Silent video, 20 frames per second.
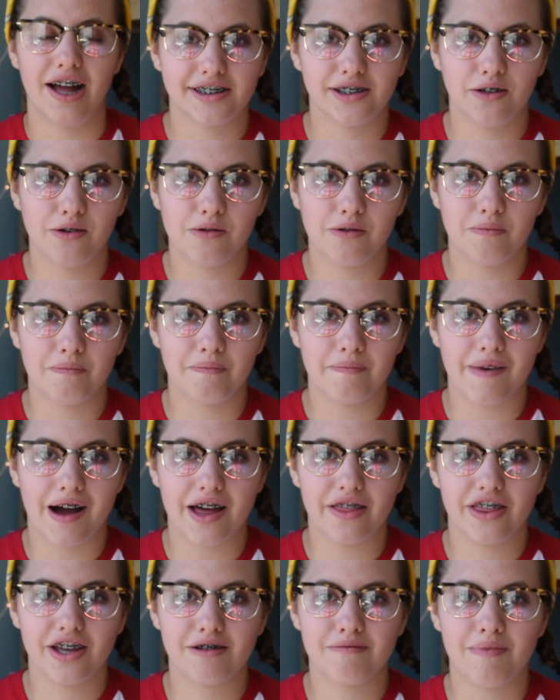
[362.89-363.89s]
So
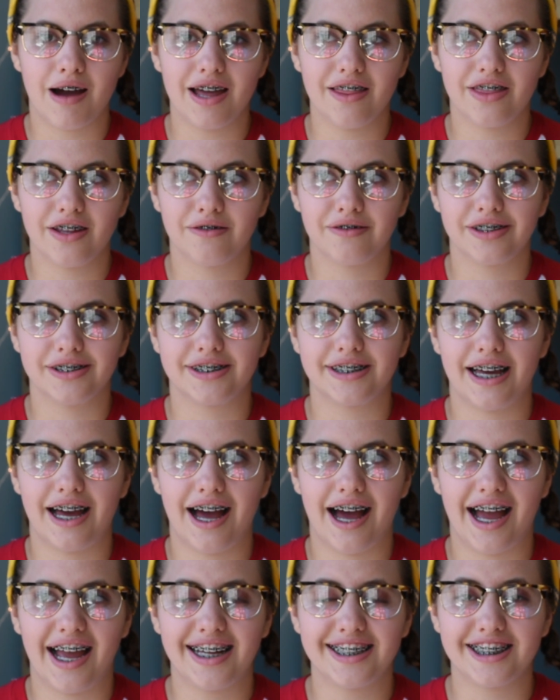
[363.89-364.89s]
I think my thing was
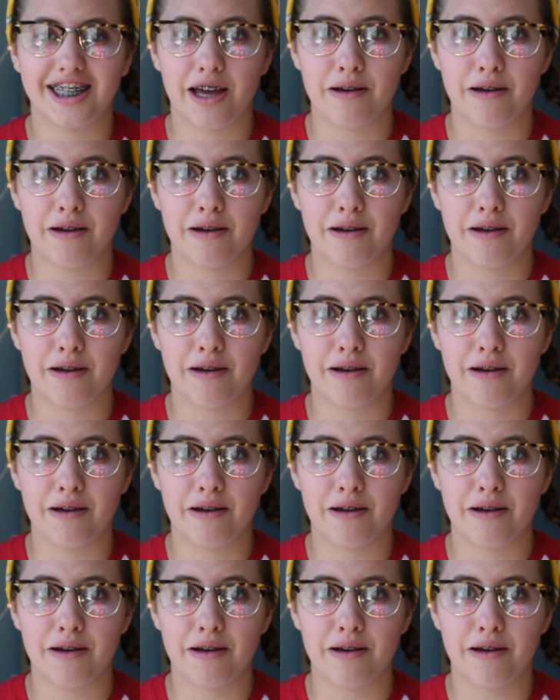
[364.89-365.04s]
I had to